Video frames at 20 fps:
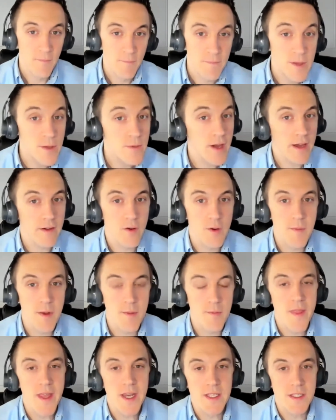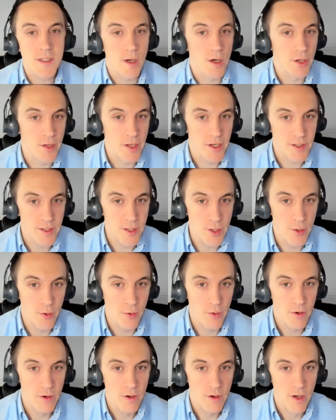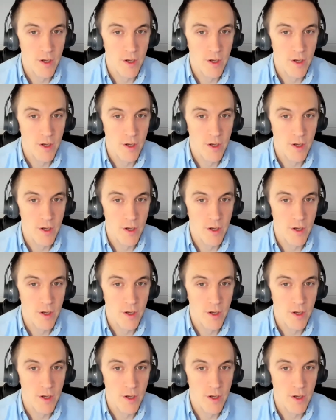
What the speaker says: you've got to remember that it's all on you.